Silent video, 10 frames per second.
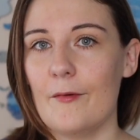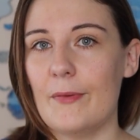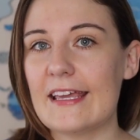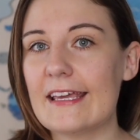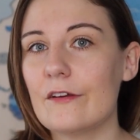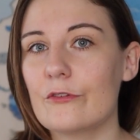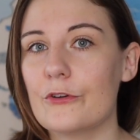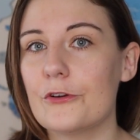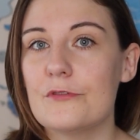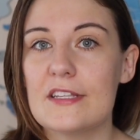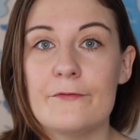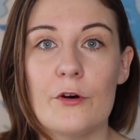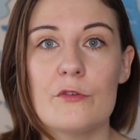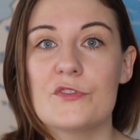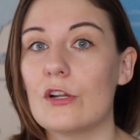Picking a cruise
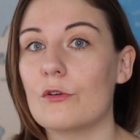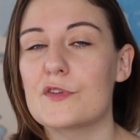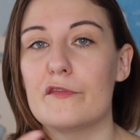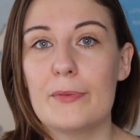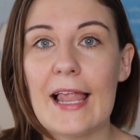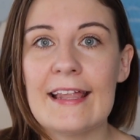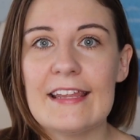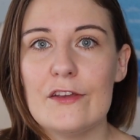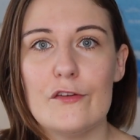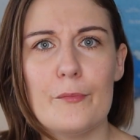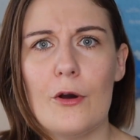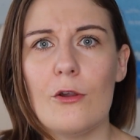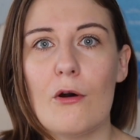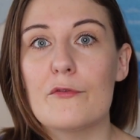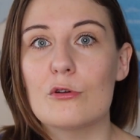involves a lot of planning. You've put a
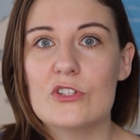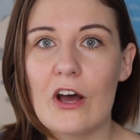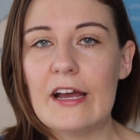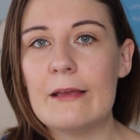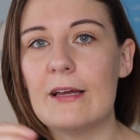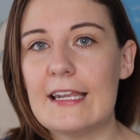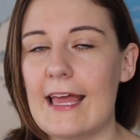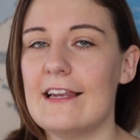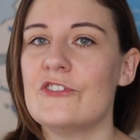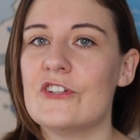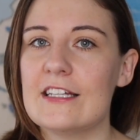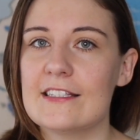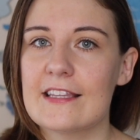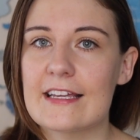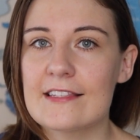lot of your time and energy
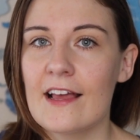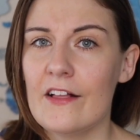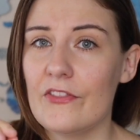into this.